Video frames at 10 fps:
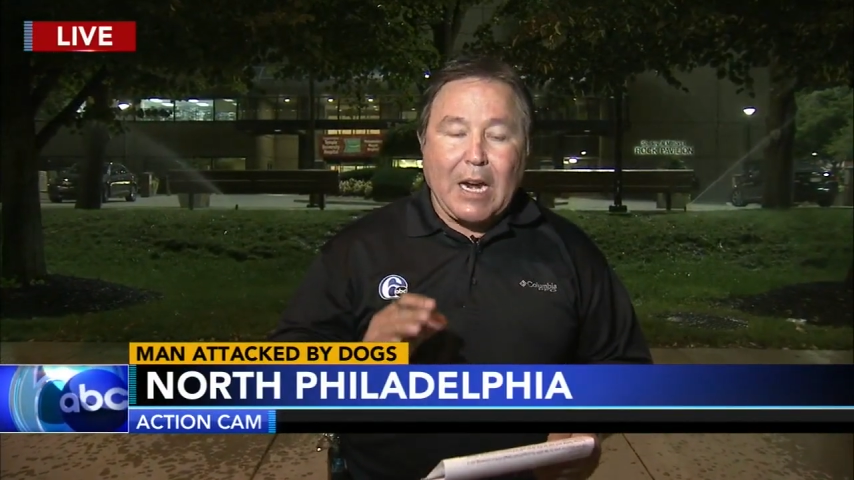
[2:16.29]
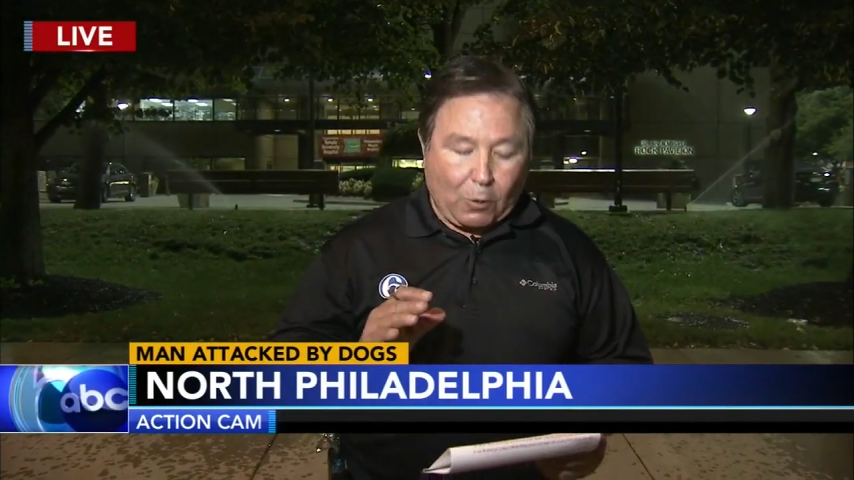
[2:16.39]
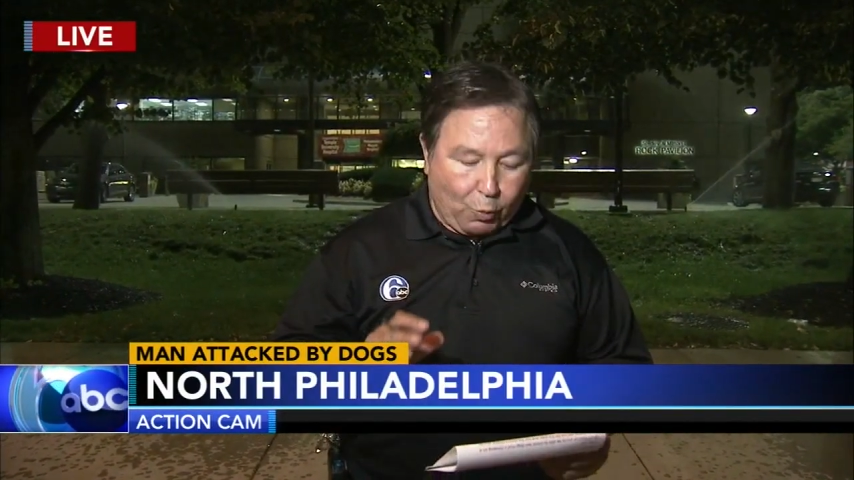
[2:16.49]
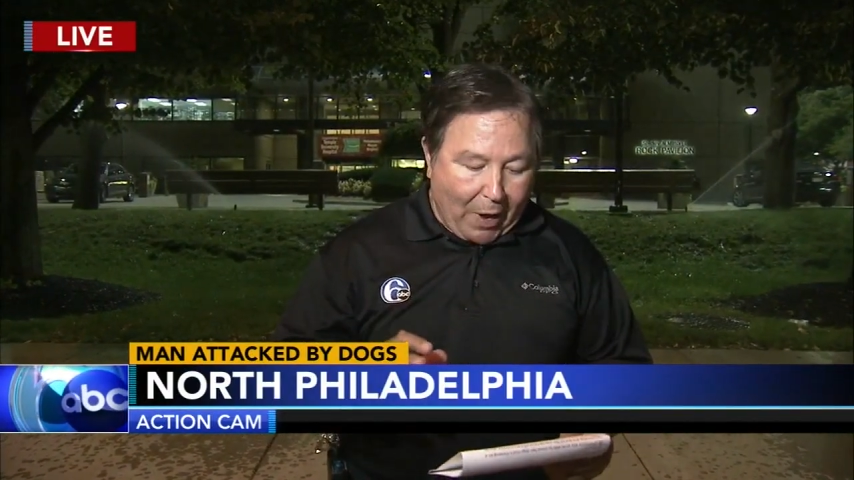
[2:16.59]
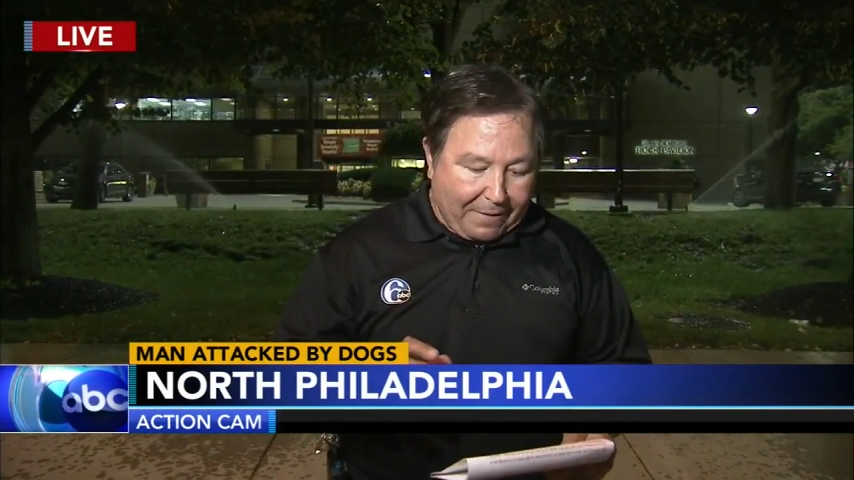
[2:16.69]

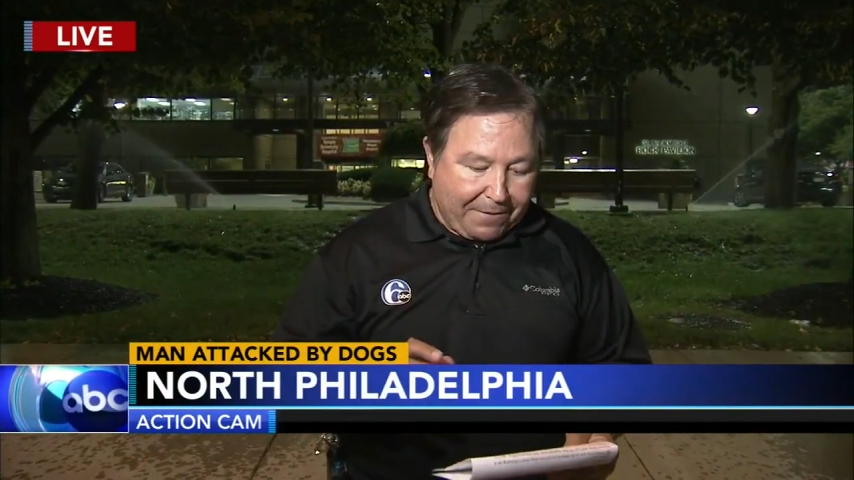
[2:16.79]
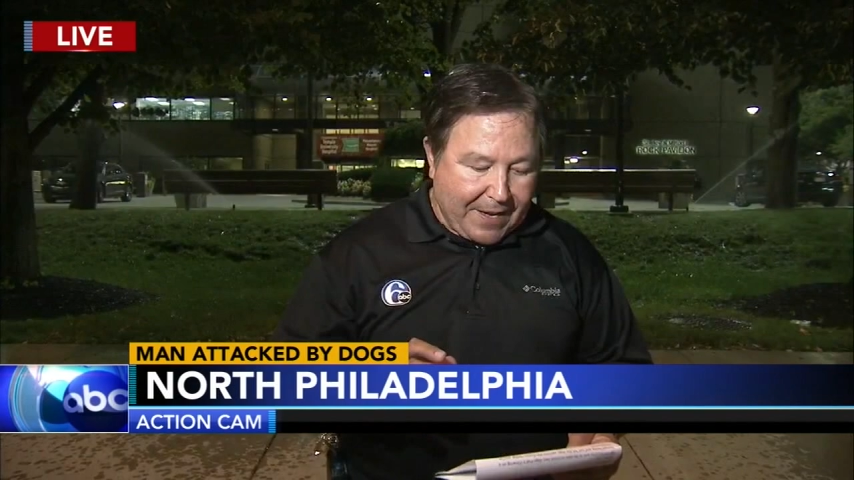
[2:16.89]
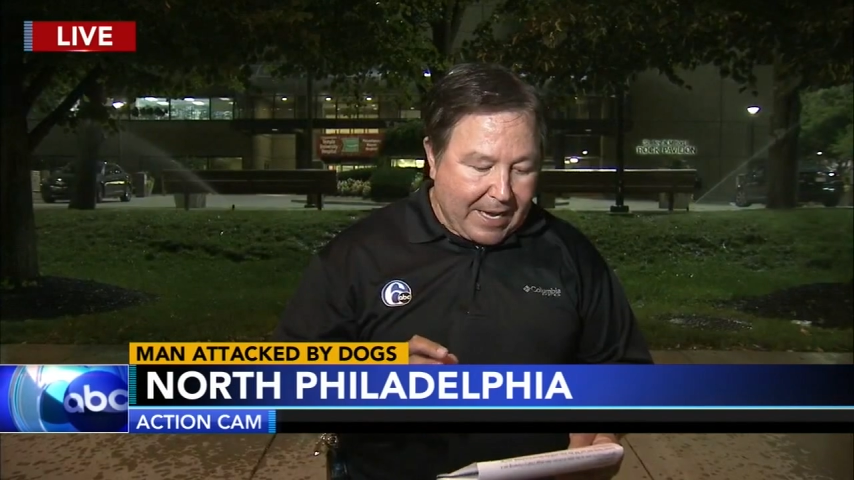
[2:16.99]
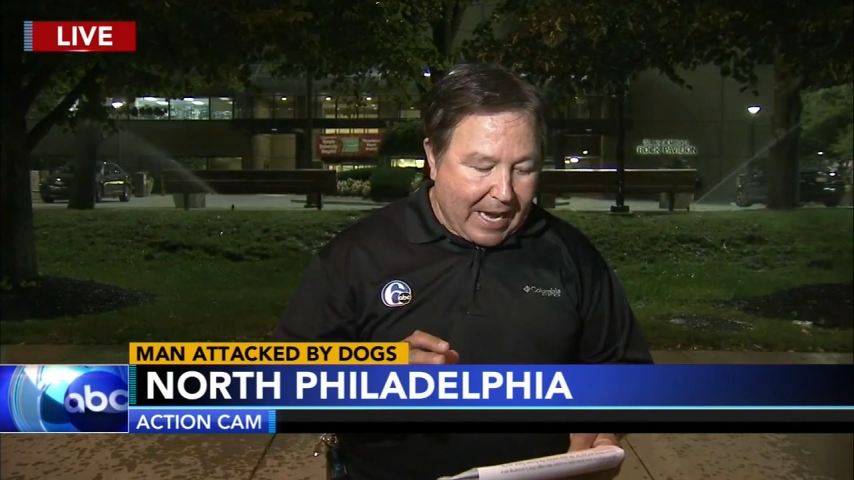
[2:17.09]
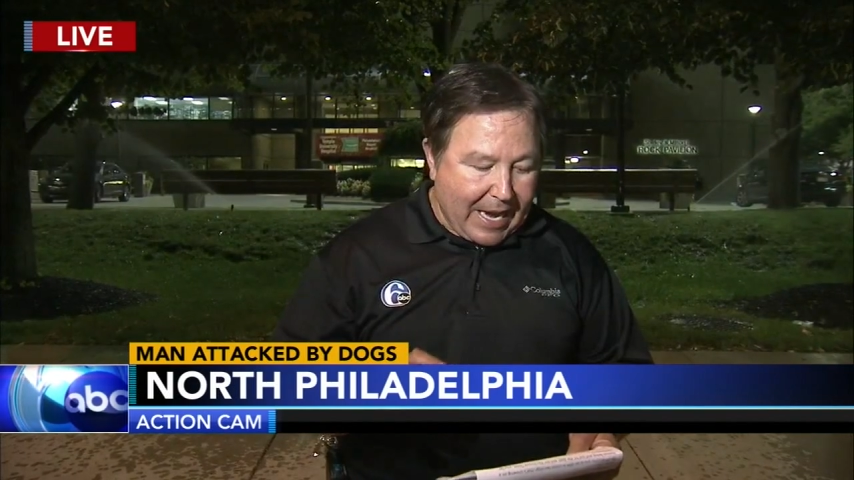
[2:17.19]

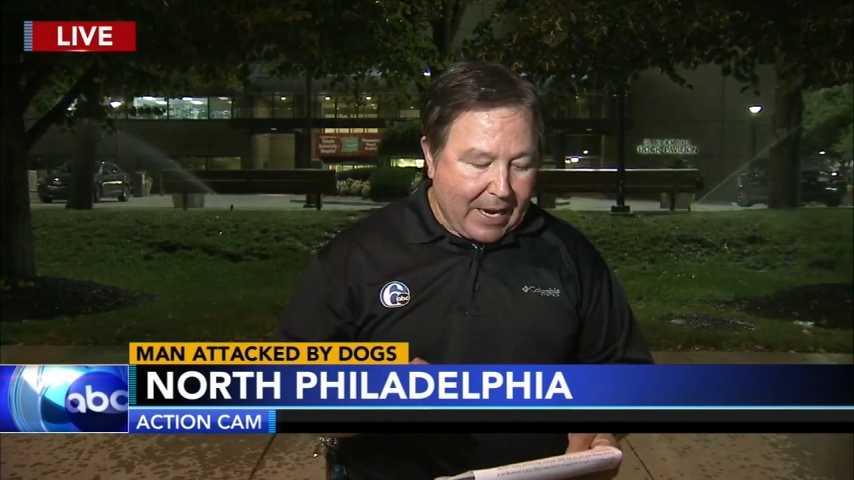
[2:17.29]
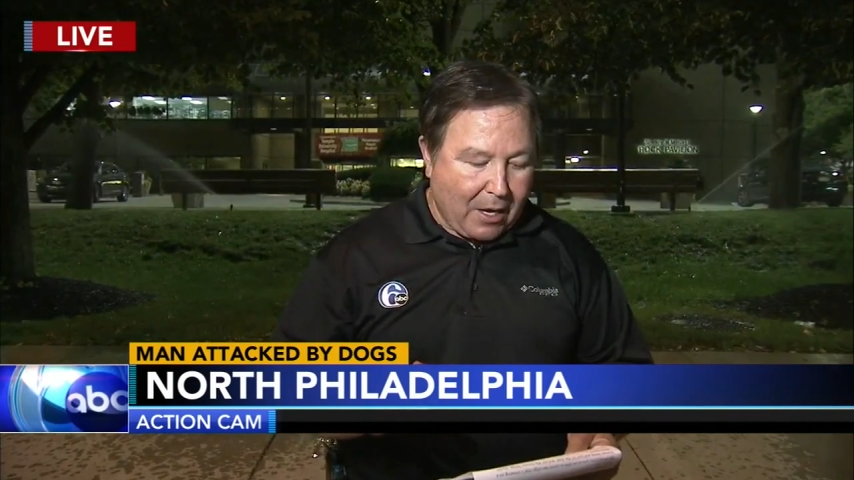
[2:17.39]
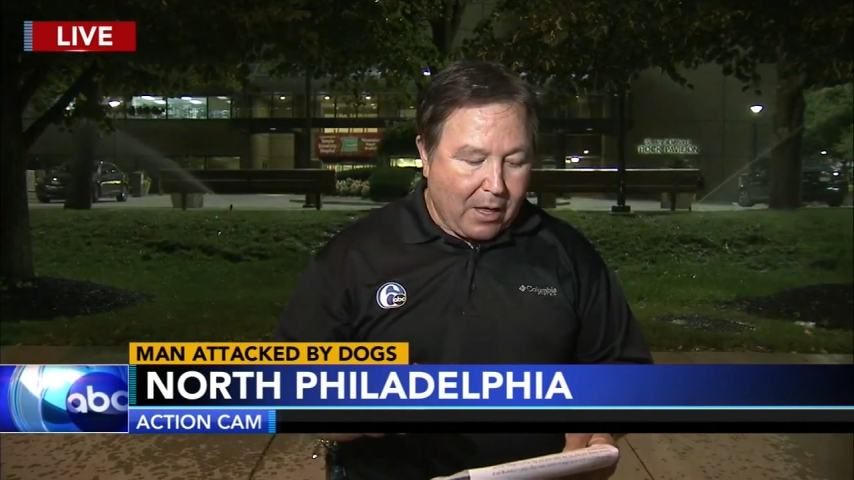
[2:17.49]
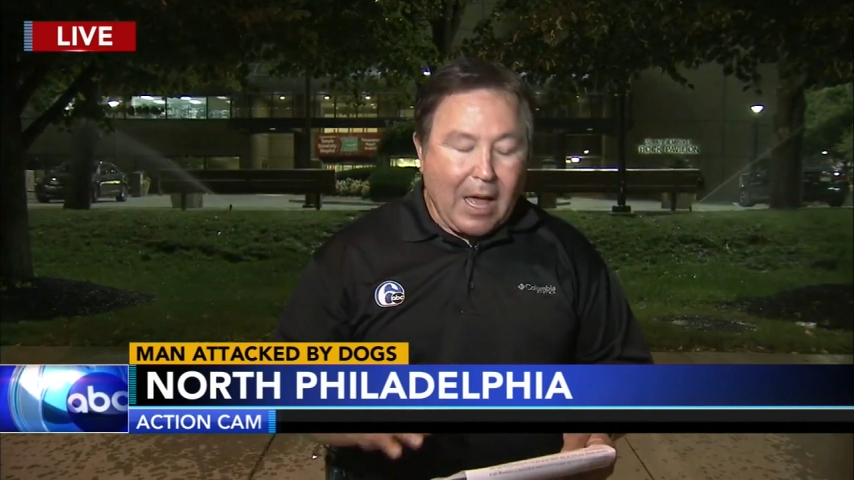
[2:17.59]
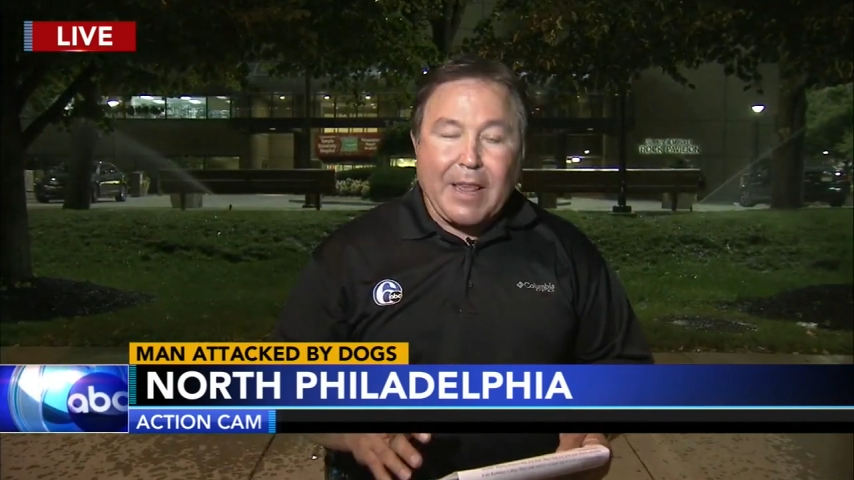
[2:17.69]
Rafael.